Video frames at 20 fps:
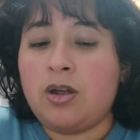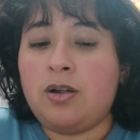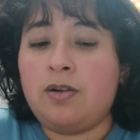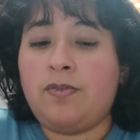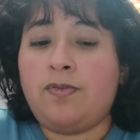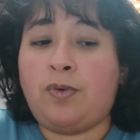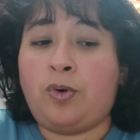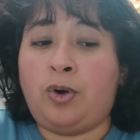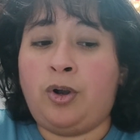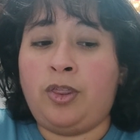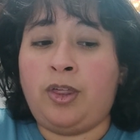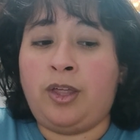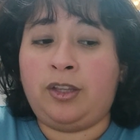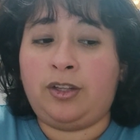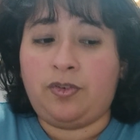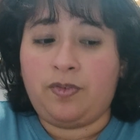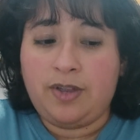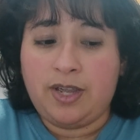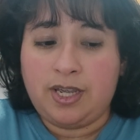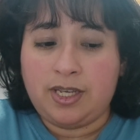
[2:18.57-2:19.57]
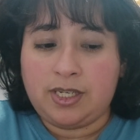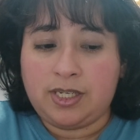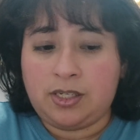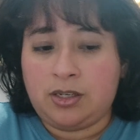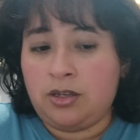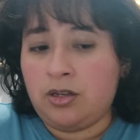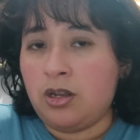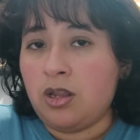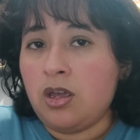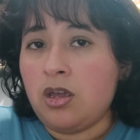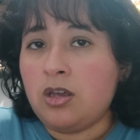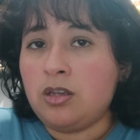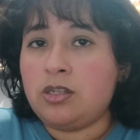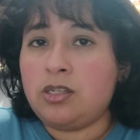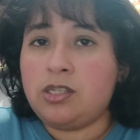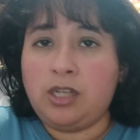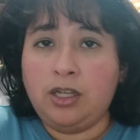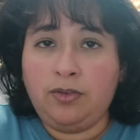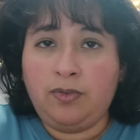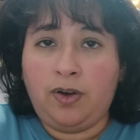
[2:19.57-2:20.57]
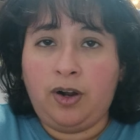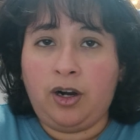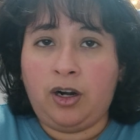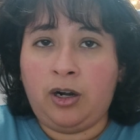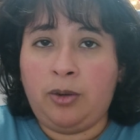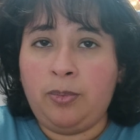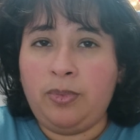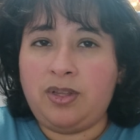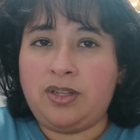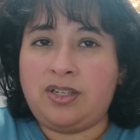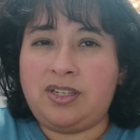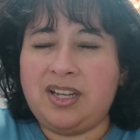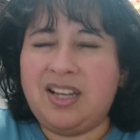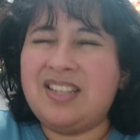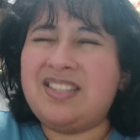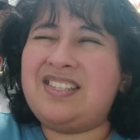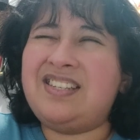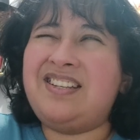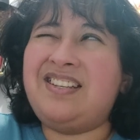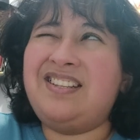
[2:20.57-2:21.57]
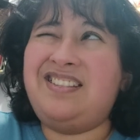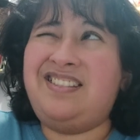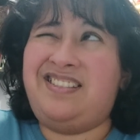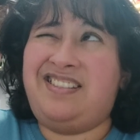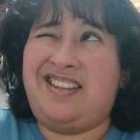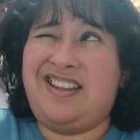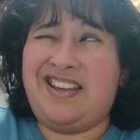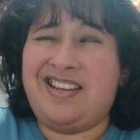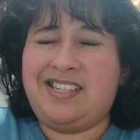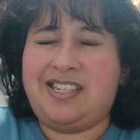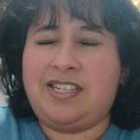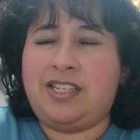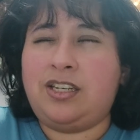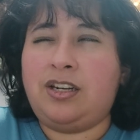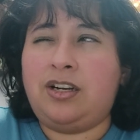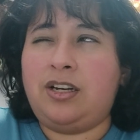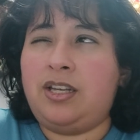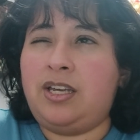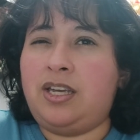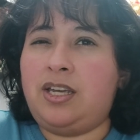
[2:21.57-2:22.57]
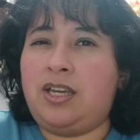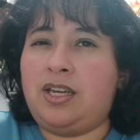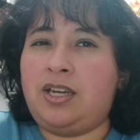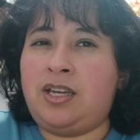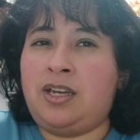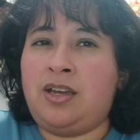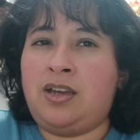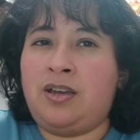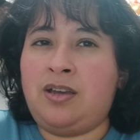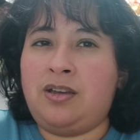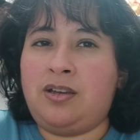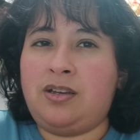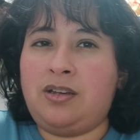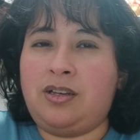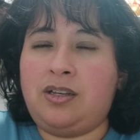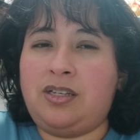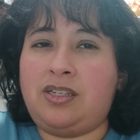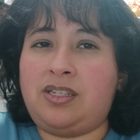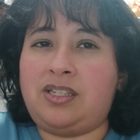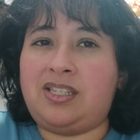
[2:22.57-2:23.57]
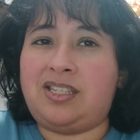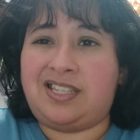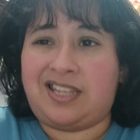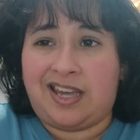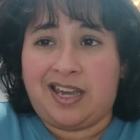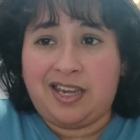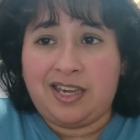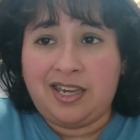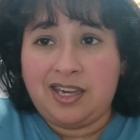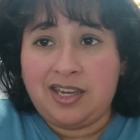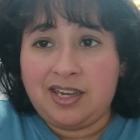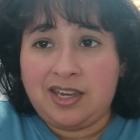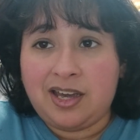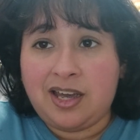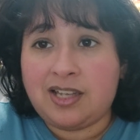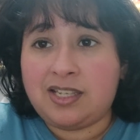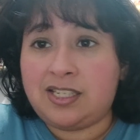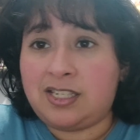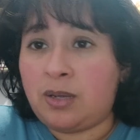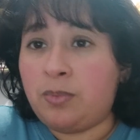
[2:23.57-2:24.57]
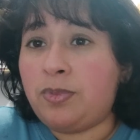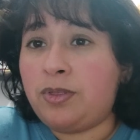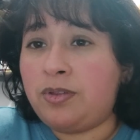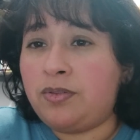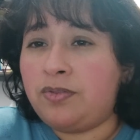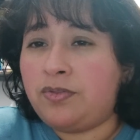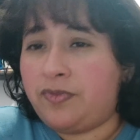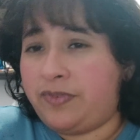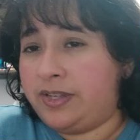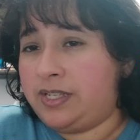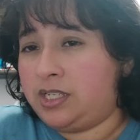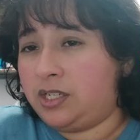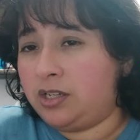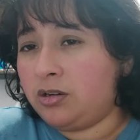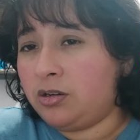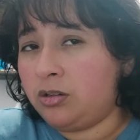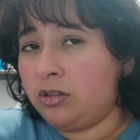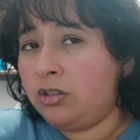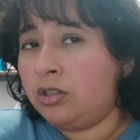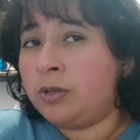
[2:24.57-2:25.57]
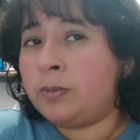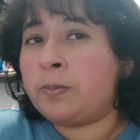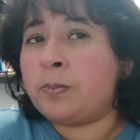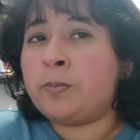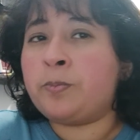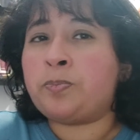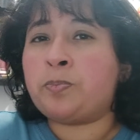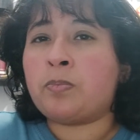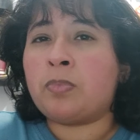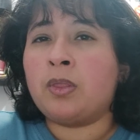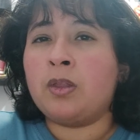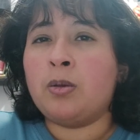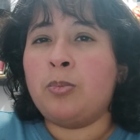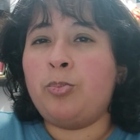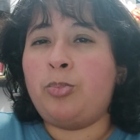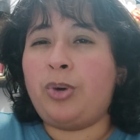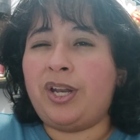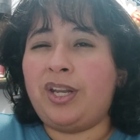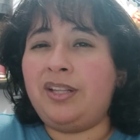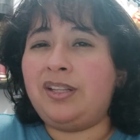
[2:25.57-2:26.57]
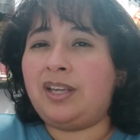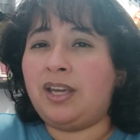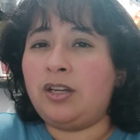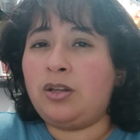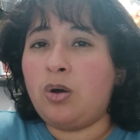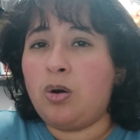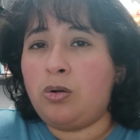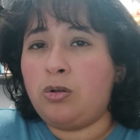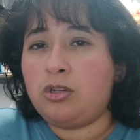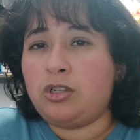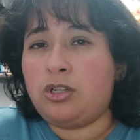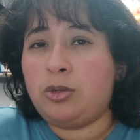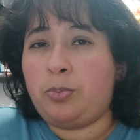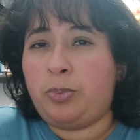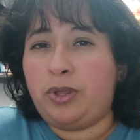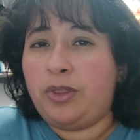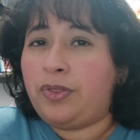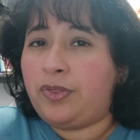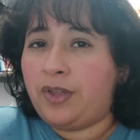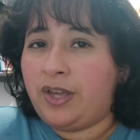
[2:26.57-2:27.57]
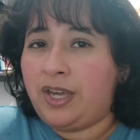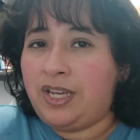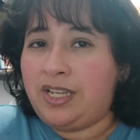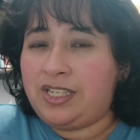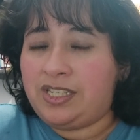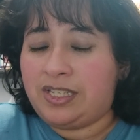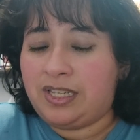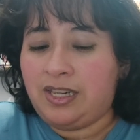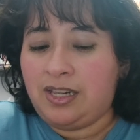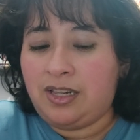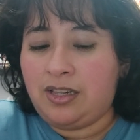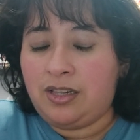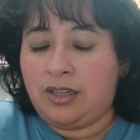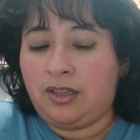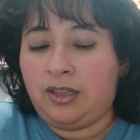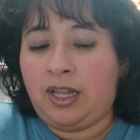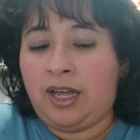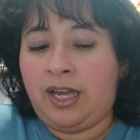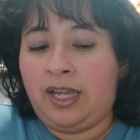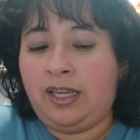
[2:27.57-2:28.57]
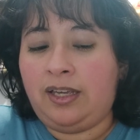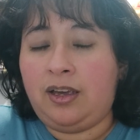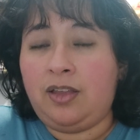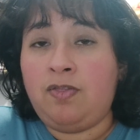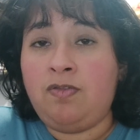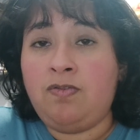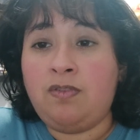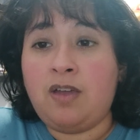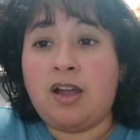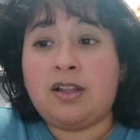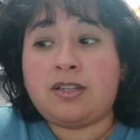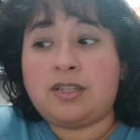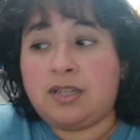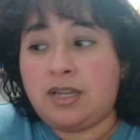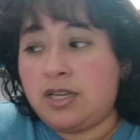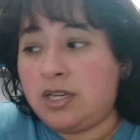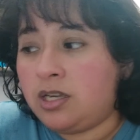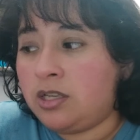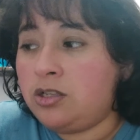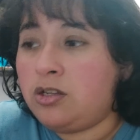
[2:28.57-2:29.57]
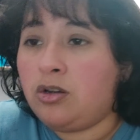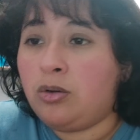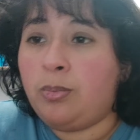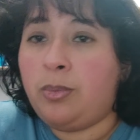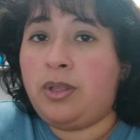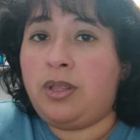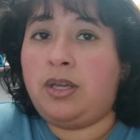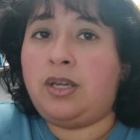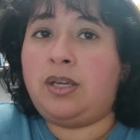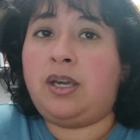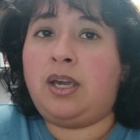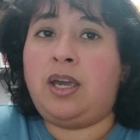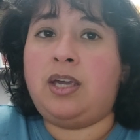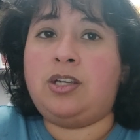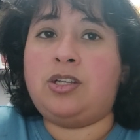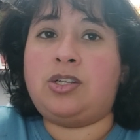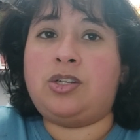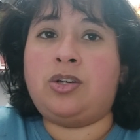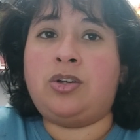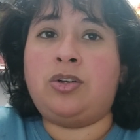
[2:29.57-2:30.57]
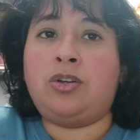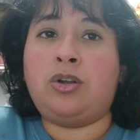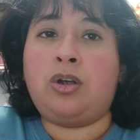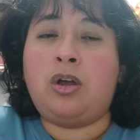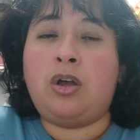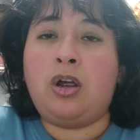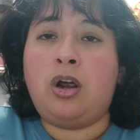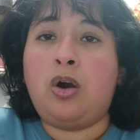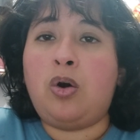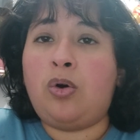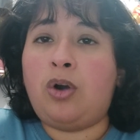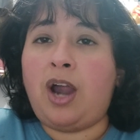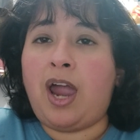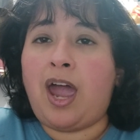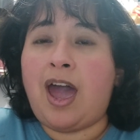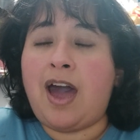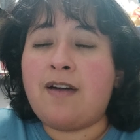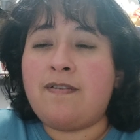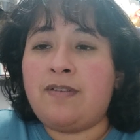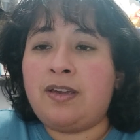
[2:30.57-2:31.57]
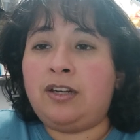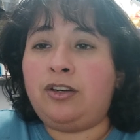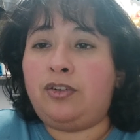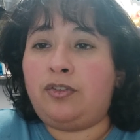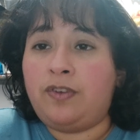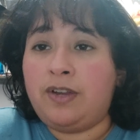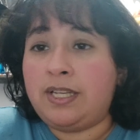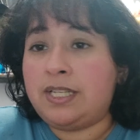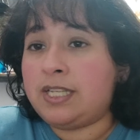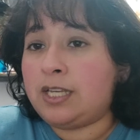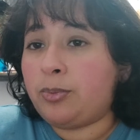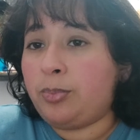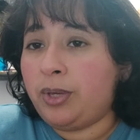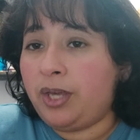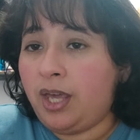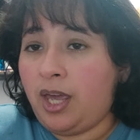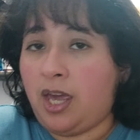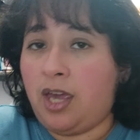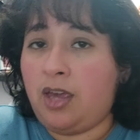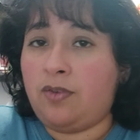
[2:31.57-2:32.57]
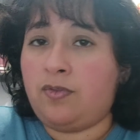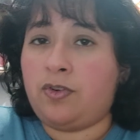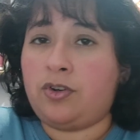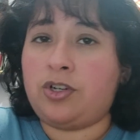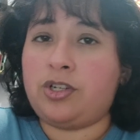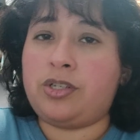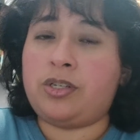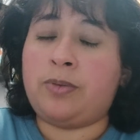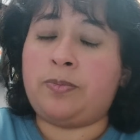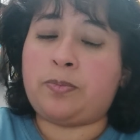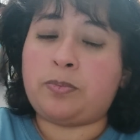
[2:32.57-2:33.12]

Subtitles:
For that reason, self harm doesn't necessarily stay as something physical, but it can also be things like not taking your medication or having risky behaviors,